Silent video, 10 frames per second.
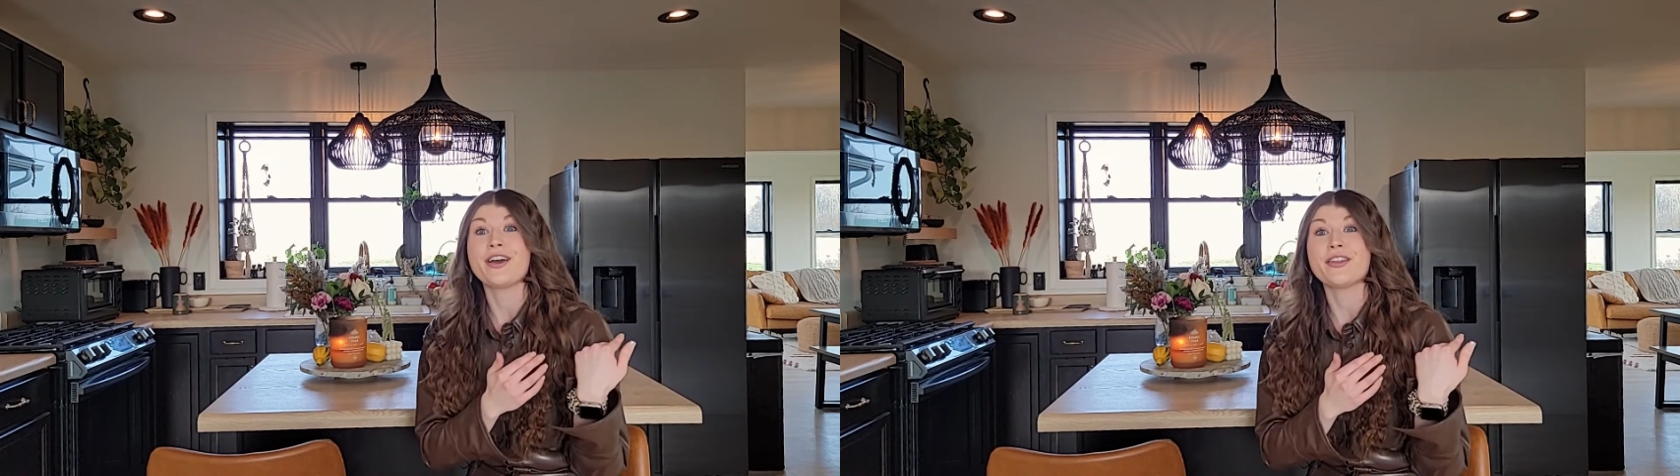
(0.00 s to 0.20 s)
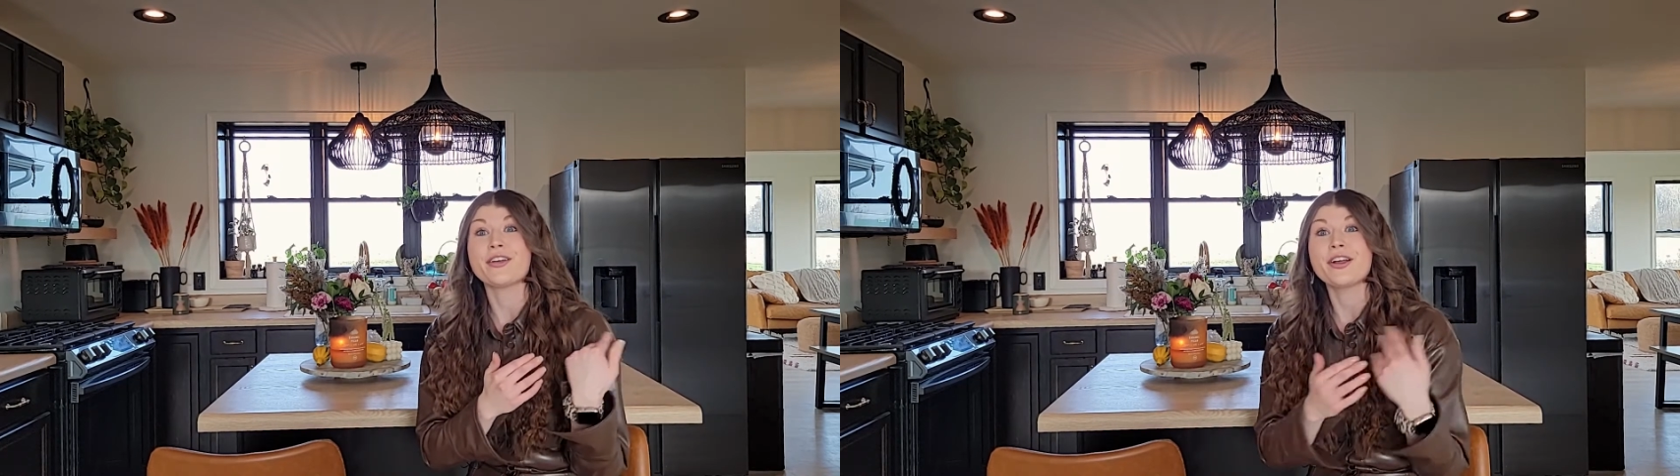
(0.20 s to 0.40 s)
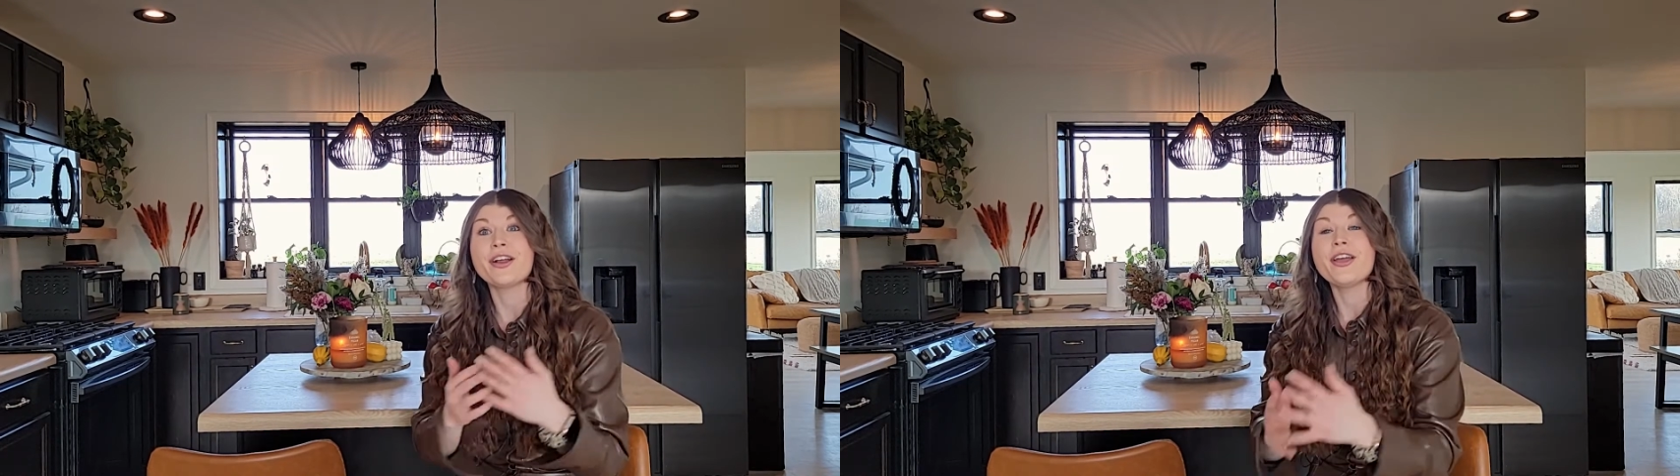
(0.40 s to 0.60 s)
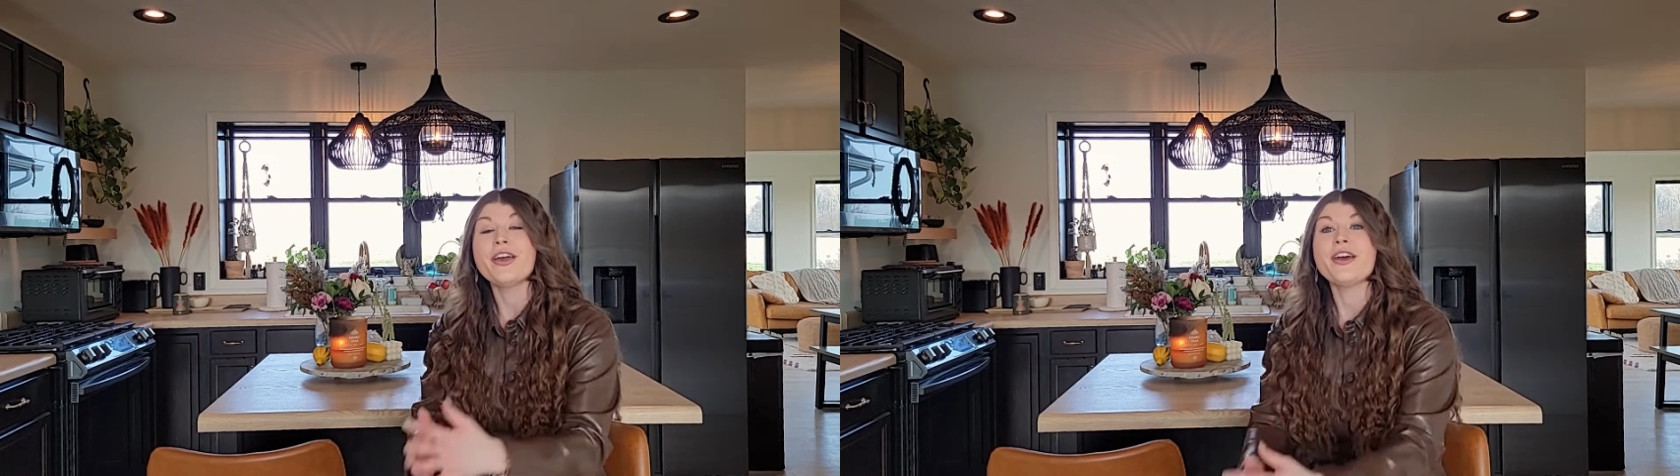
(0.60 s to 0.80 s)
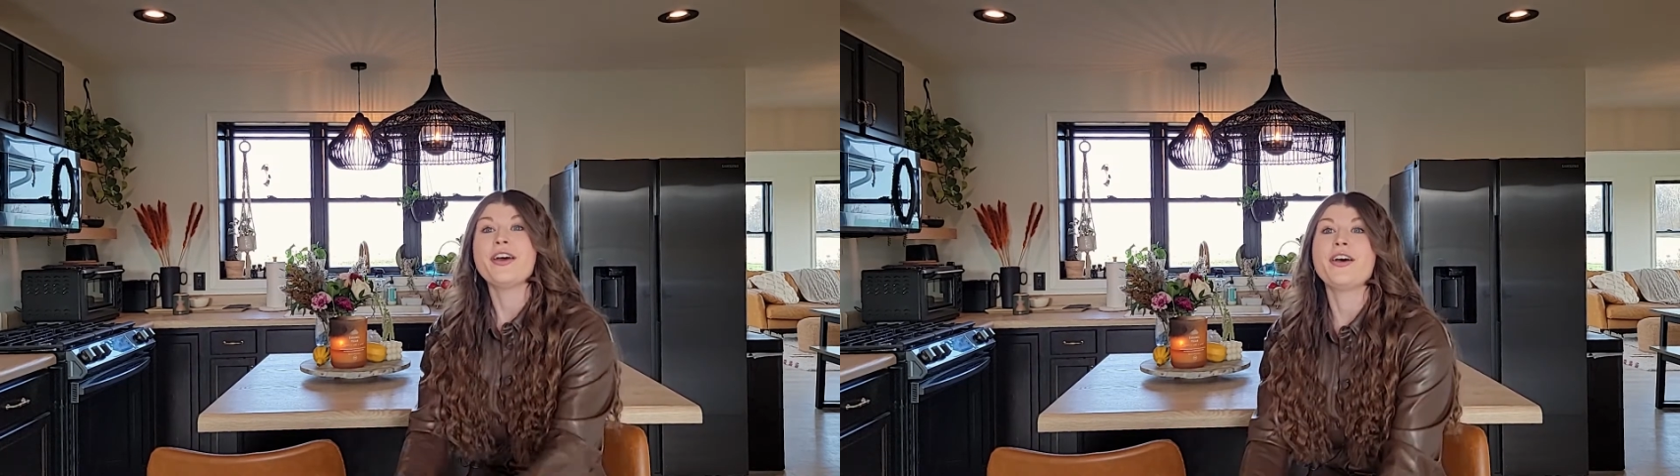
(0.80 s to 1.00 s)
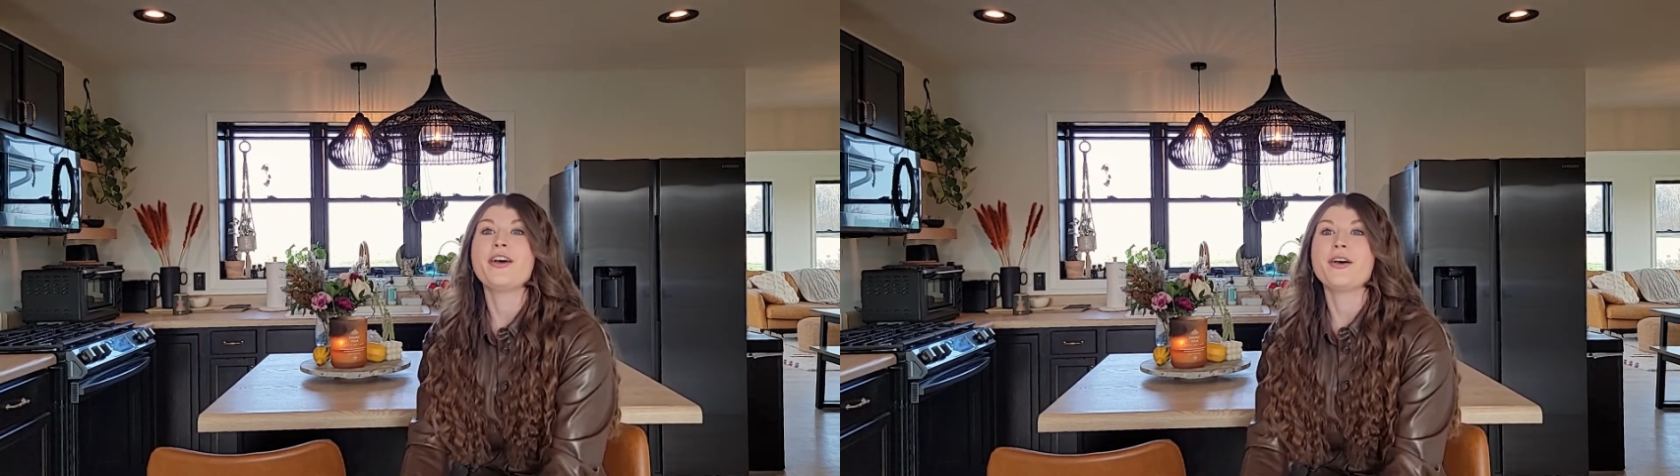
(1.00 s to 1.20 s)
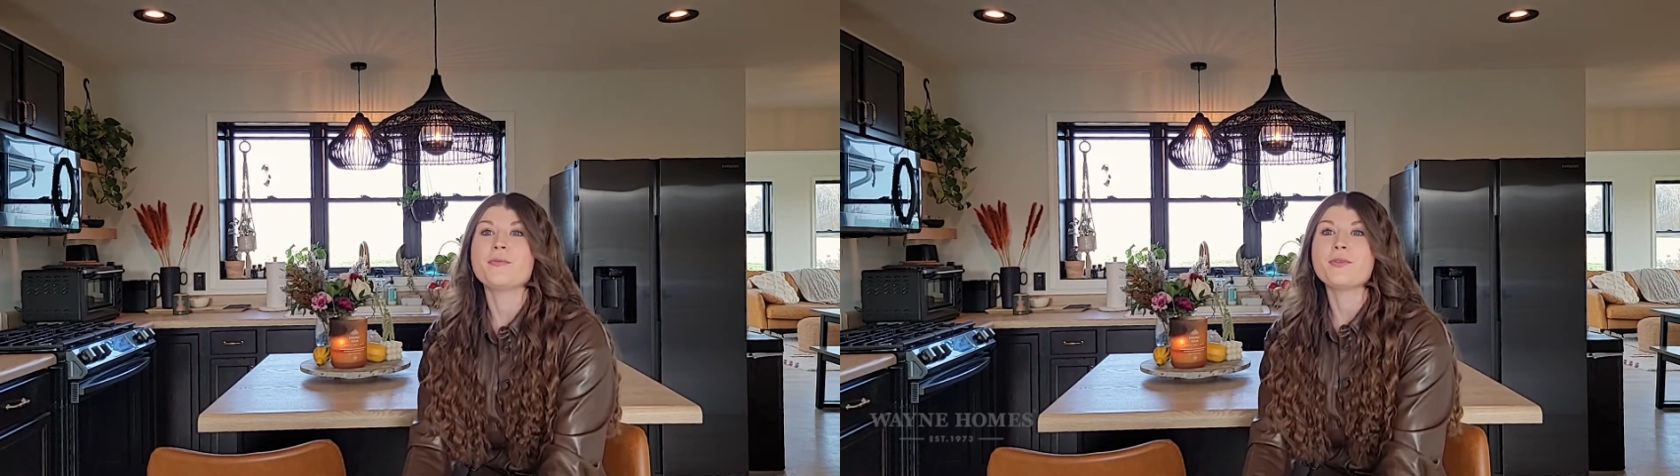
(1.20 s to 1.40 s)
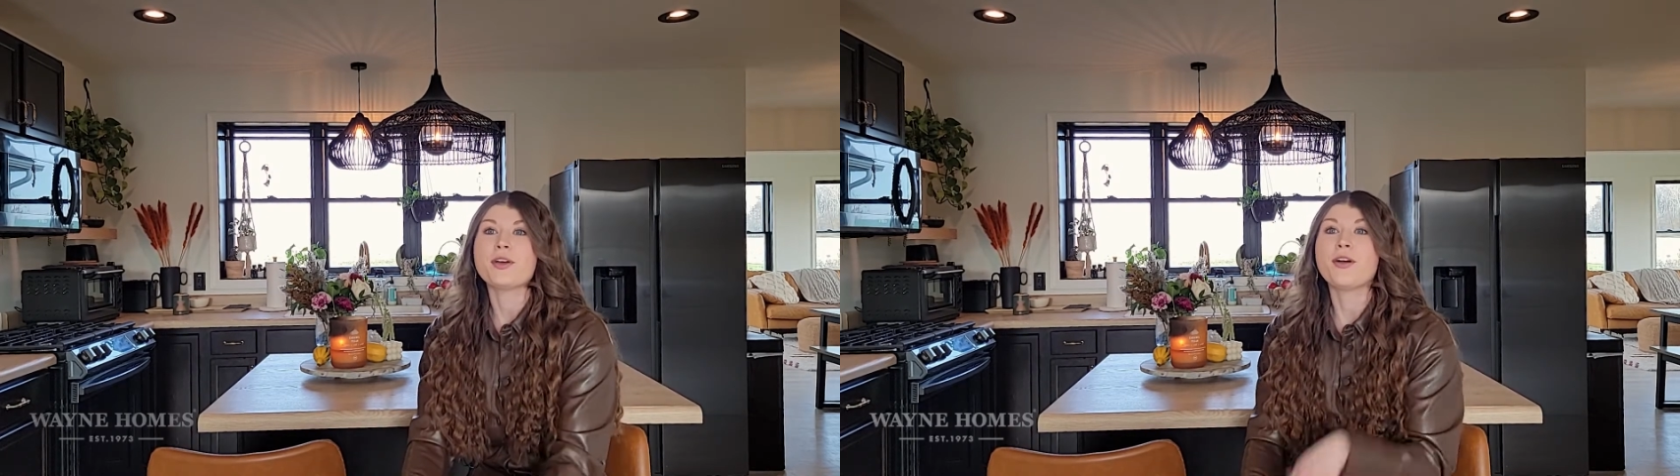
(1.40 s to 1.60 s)
other.
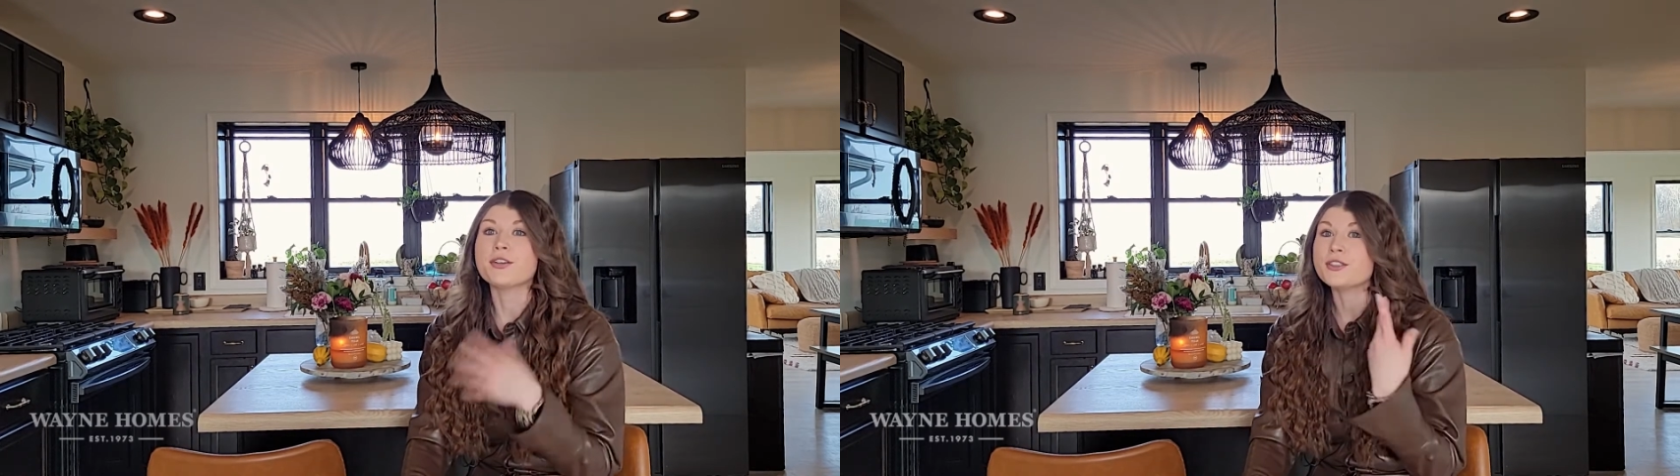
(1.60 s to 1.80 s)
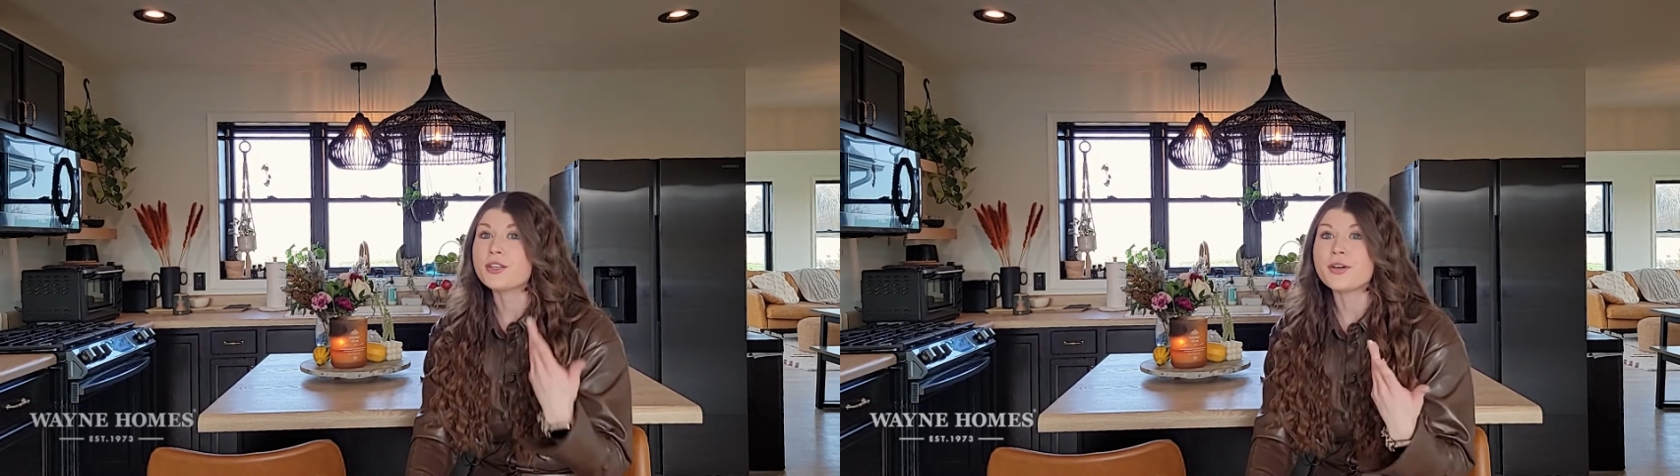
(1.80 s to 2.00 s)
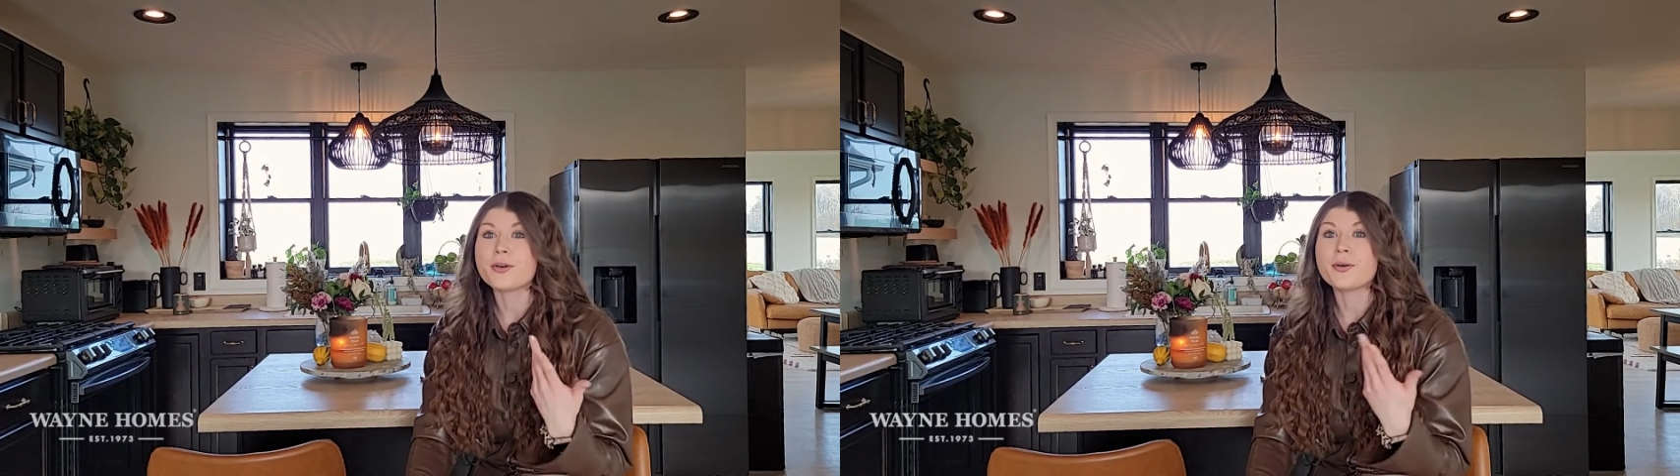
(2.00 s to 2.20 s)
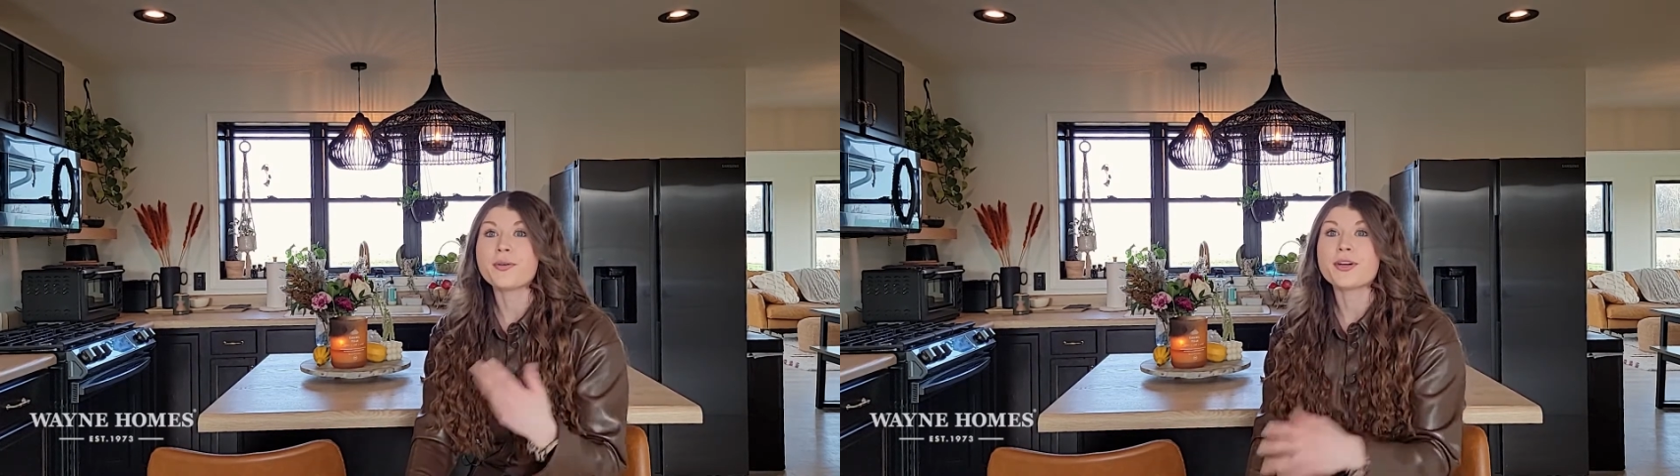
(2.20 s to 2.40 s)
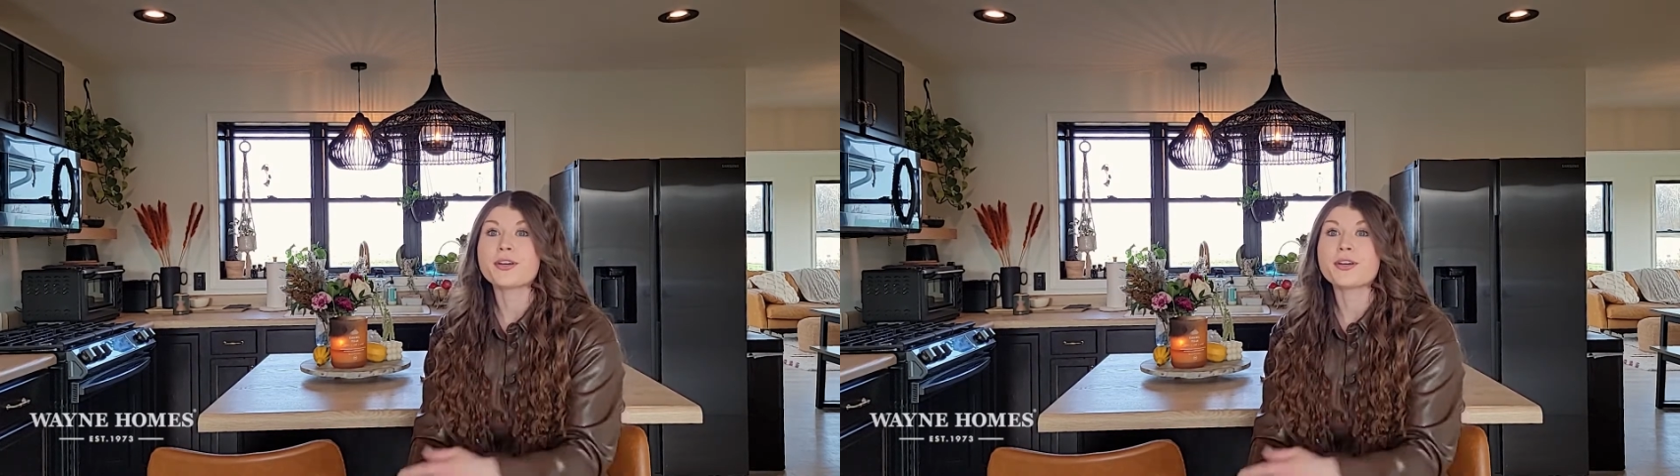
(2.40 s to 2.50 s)
We also